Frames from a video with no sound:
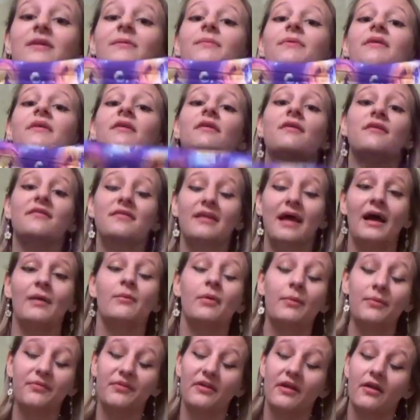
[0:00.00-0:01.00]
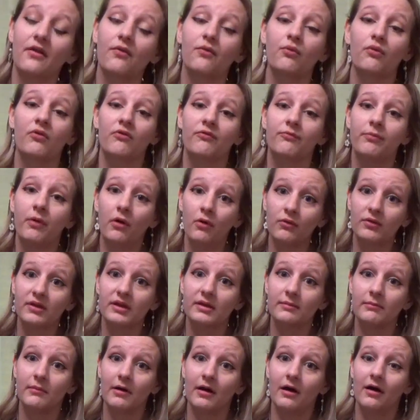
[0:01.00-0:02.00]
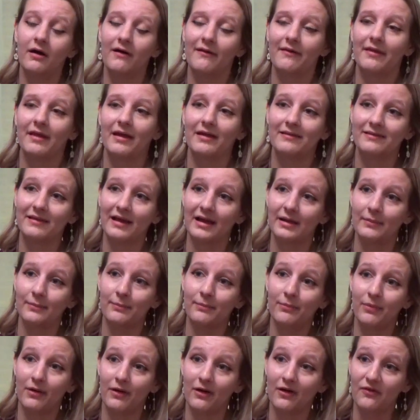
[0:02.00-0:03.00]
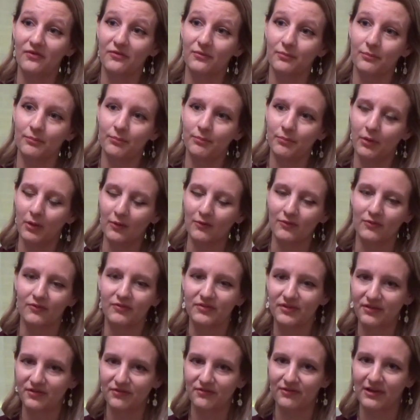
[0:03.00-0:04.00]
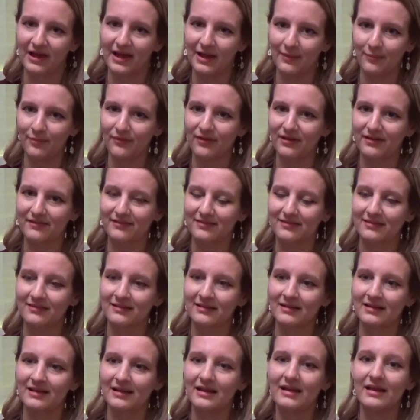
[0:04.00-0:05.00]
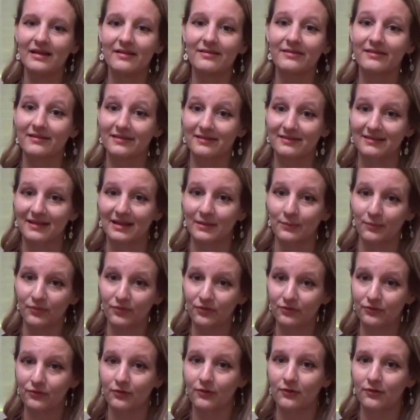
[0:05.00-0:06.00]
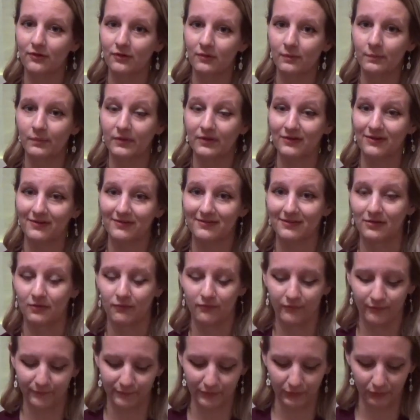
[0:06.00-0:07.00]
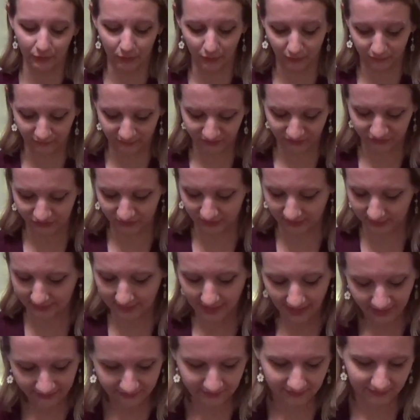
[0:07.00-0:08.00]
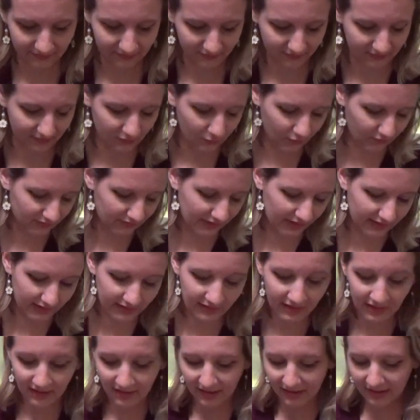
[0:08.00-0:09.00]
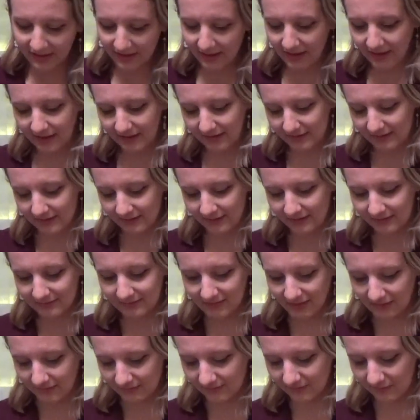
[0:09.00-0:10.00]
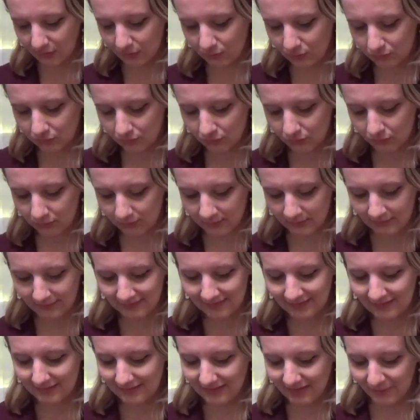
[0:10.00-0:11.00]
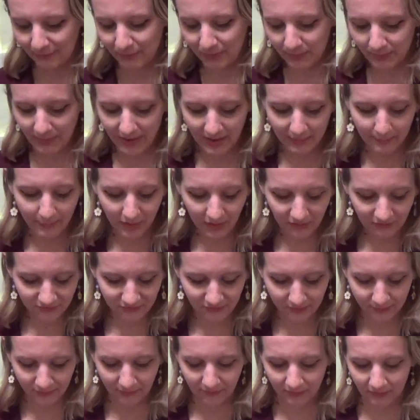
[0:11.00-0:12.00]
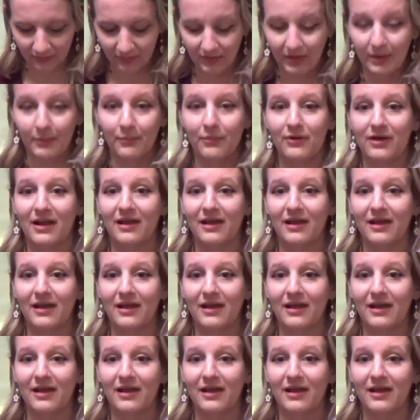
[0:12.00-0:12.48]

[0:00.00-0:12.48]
because I'm obsessed with Pokemon, and I bought both of these fabrics in the same store because they were officially licensed, and was like, hey, that's so cool, let me buy multiple. But